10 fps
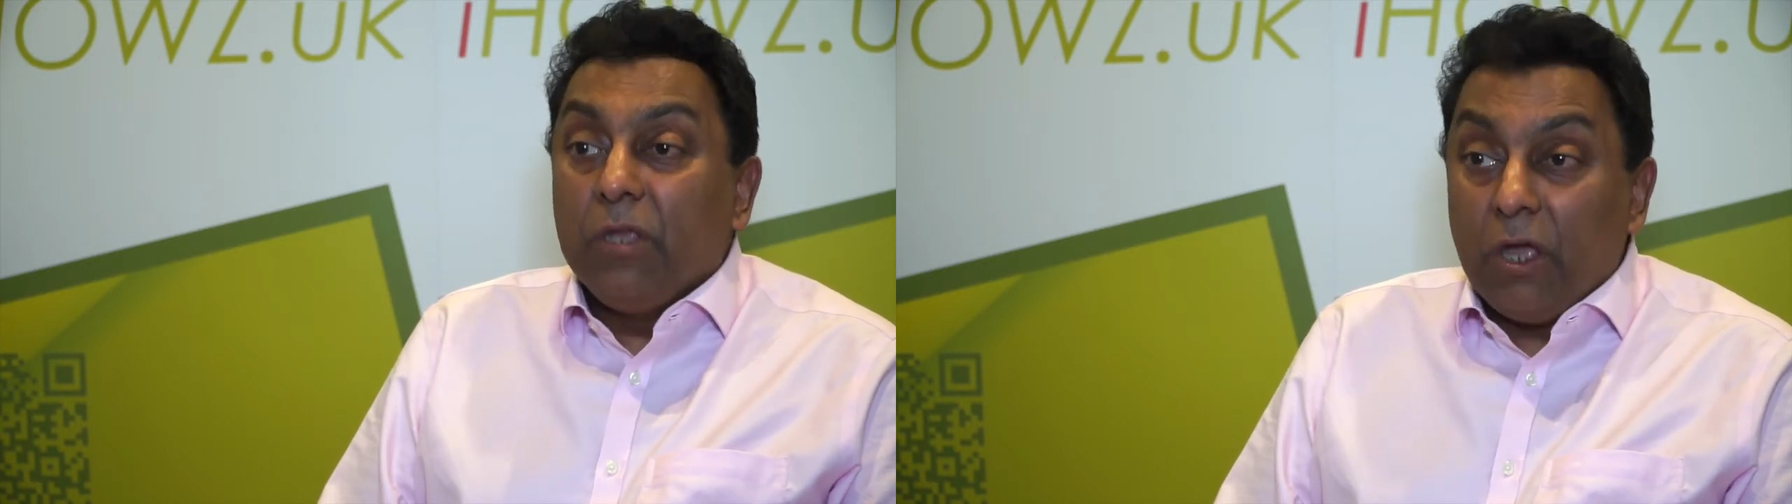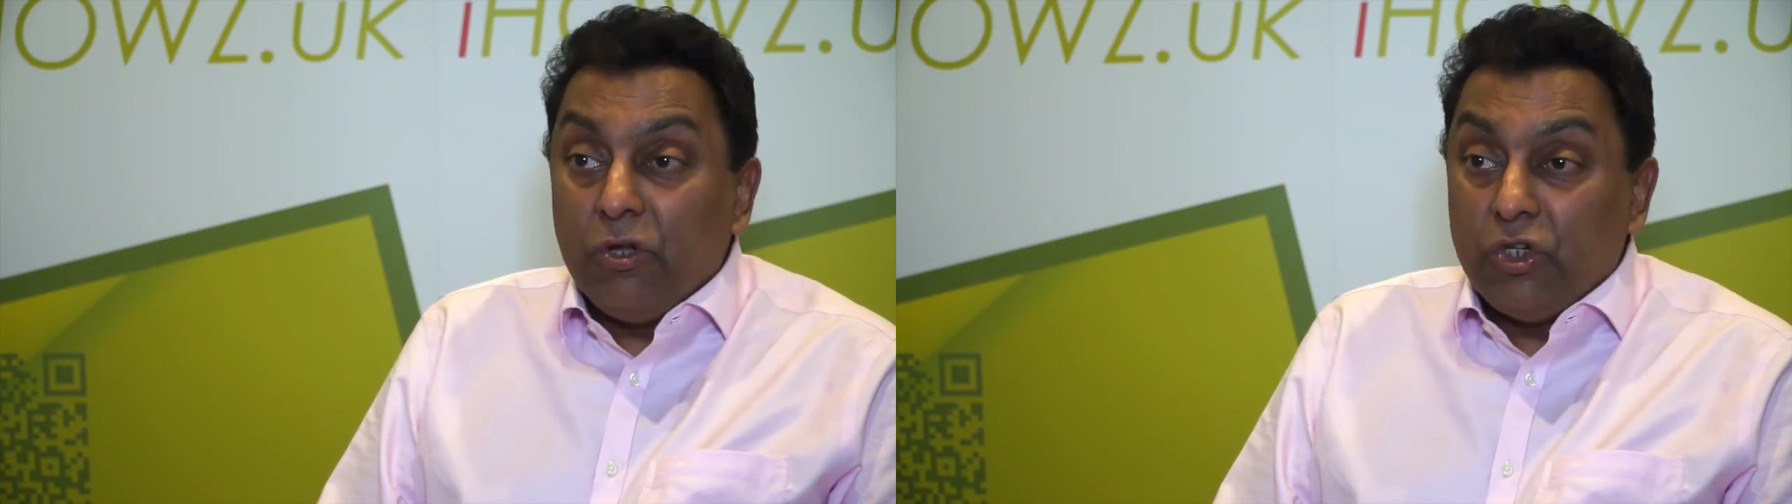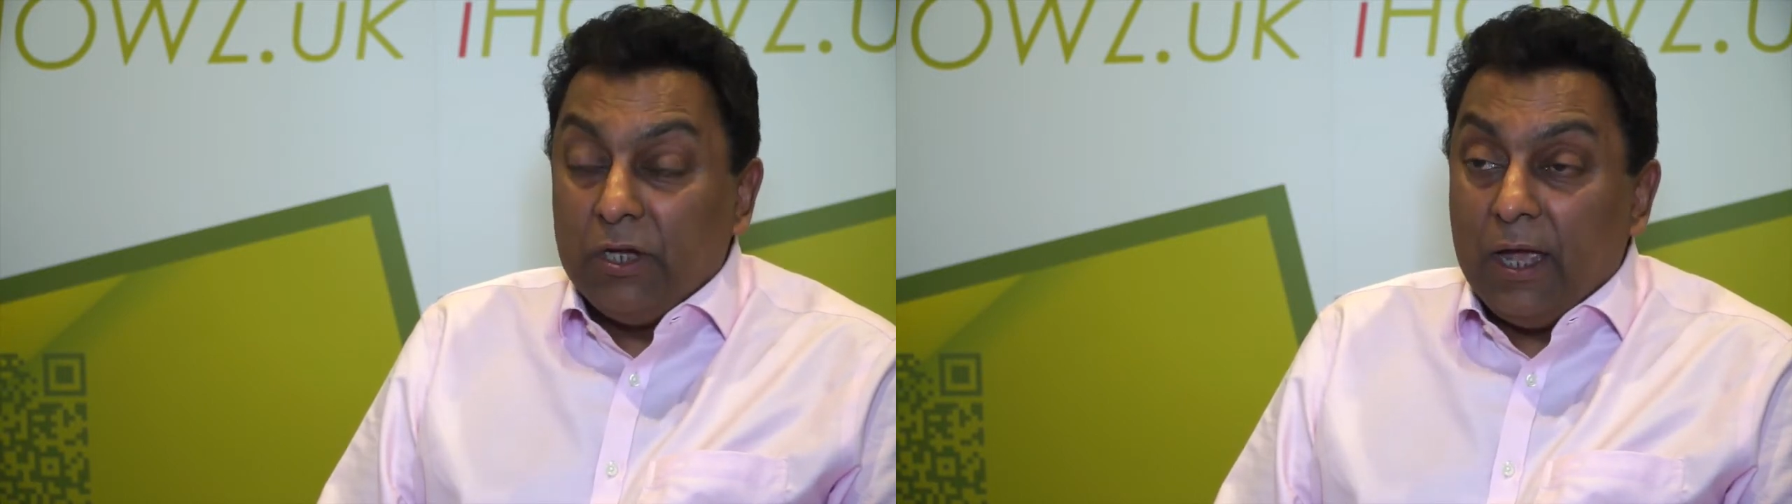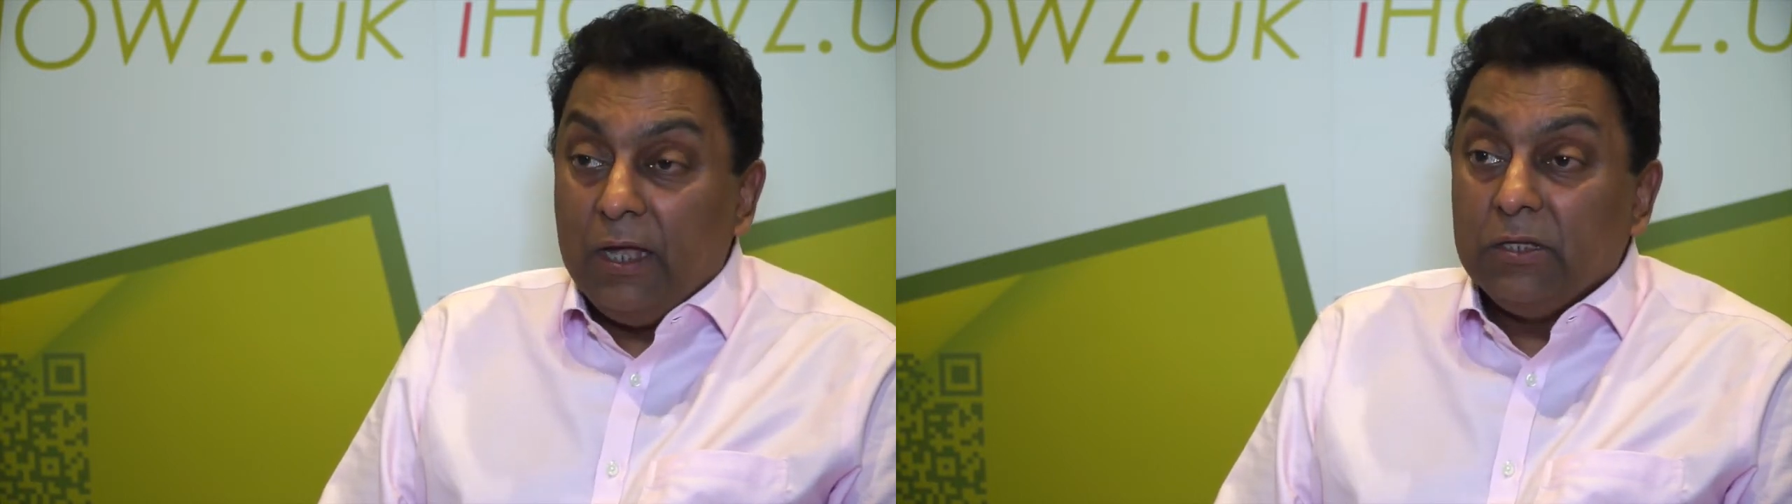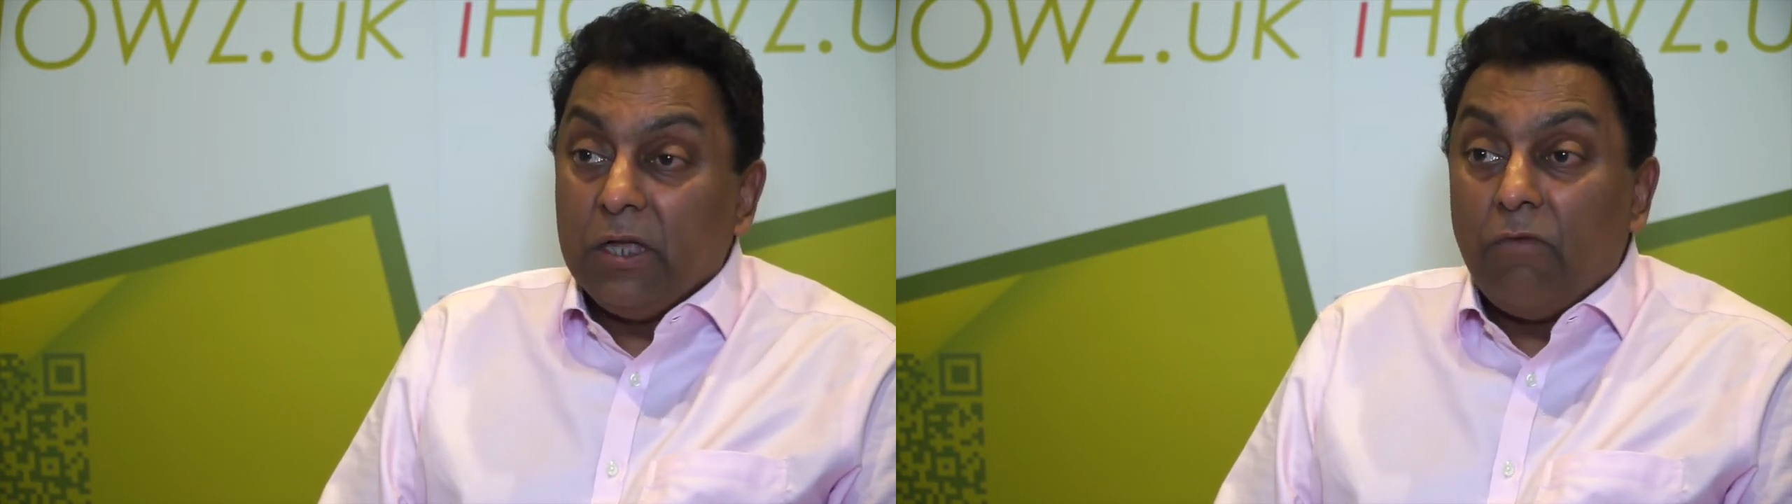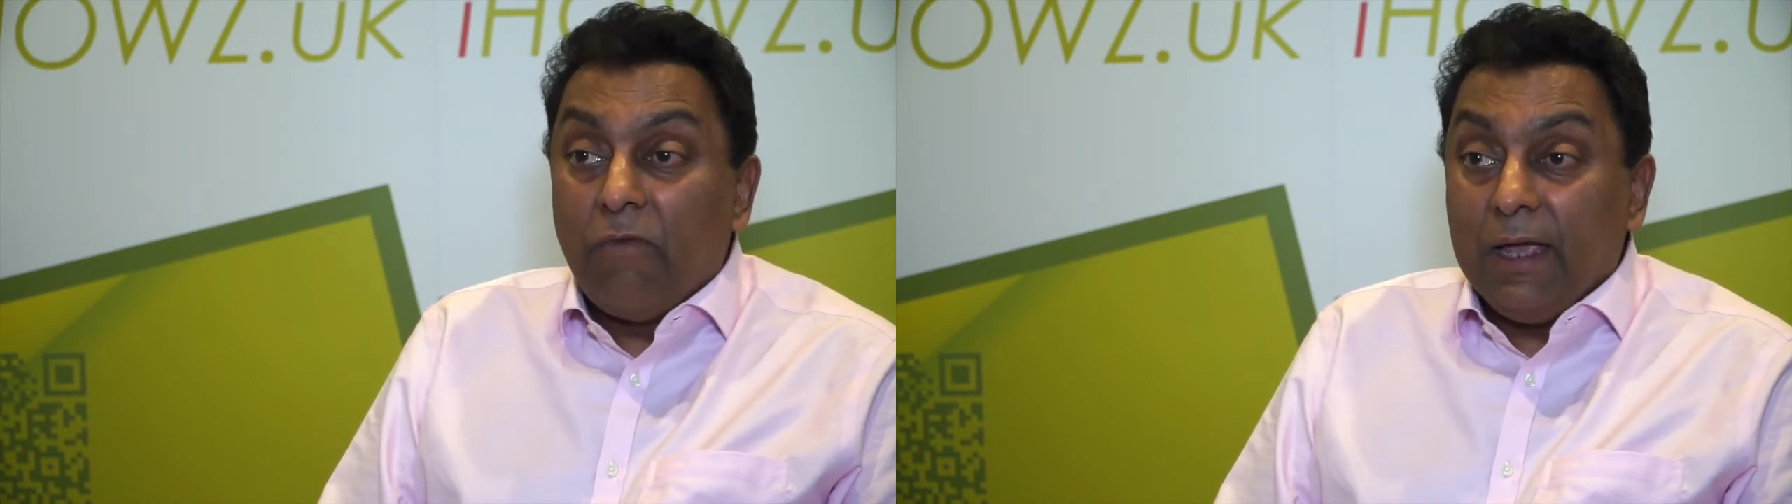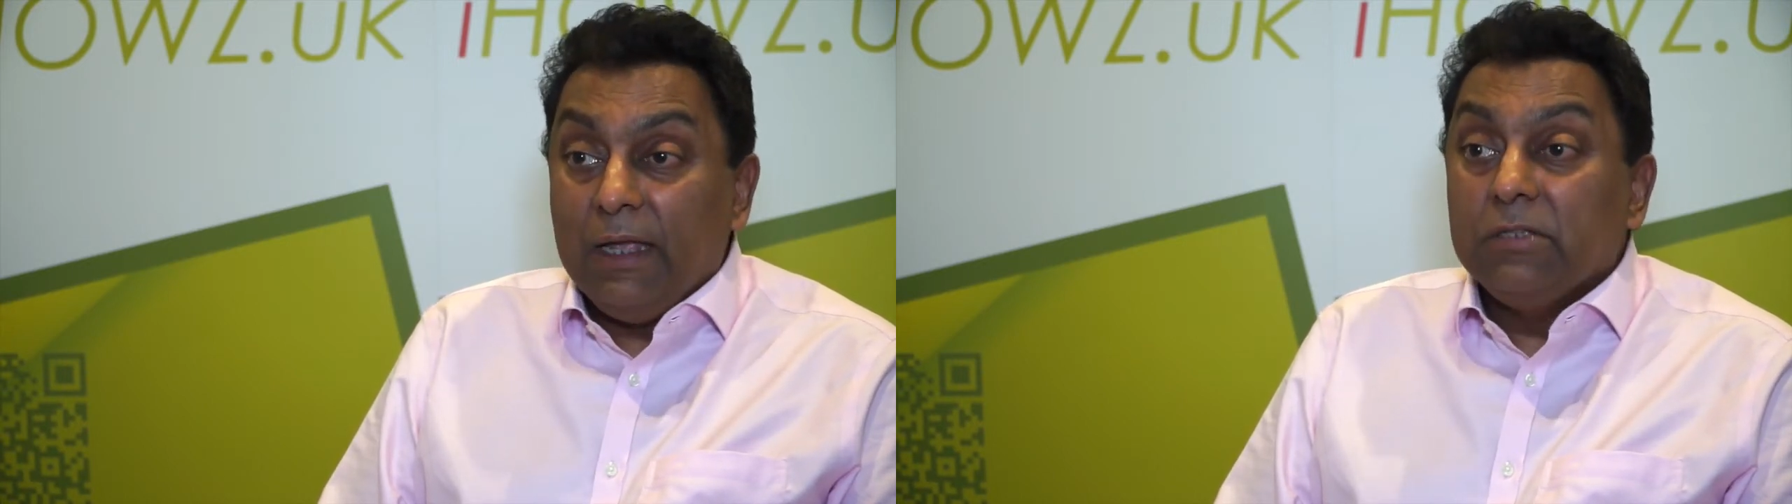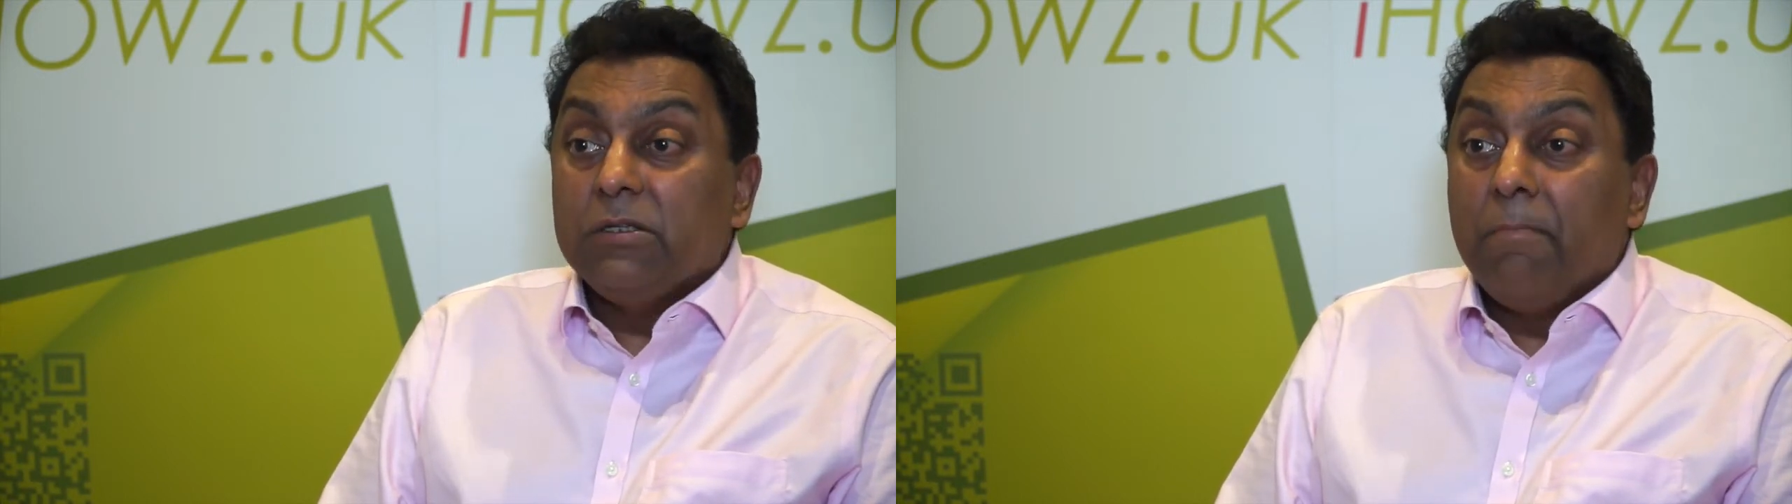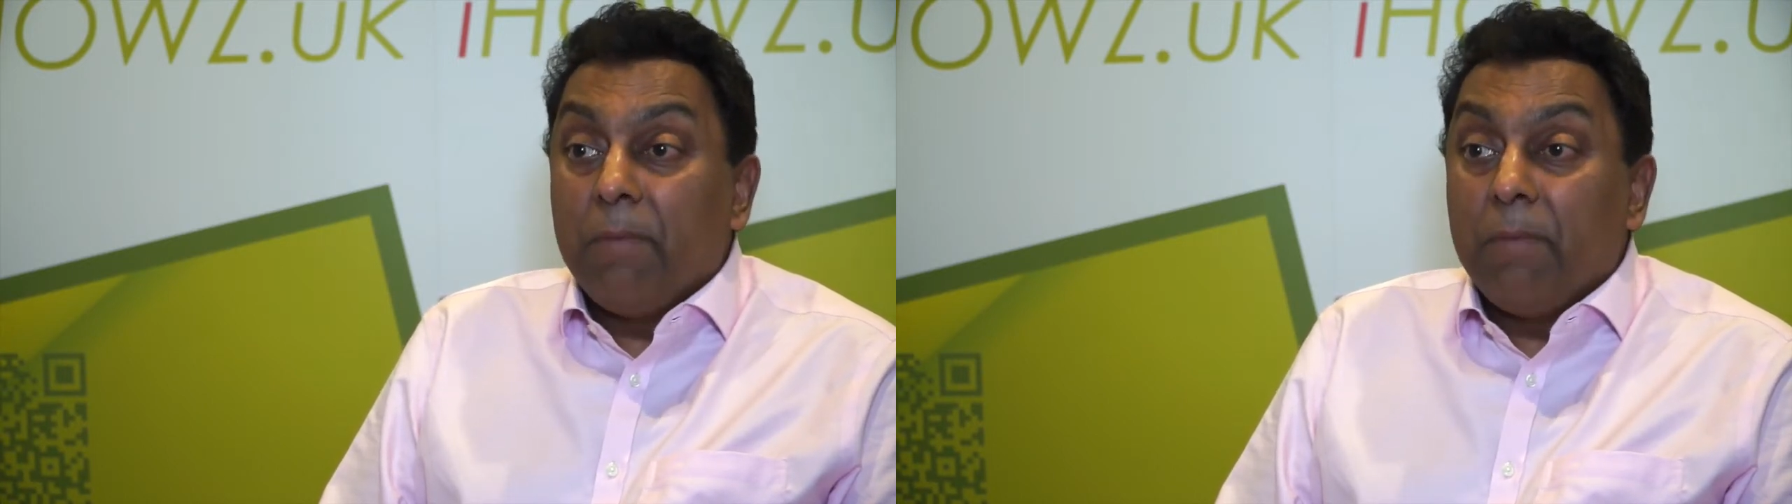negotiate a rate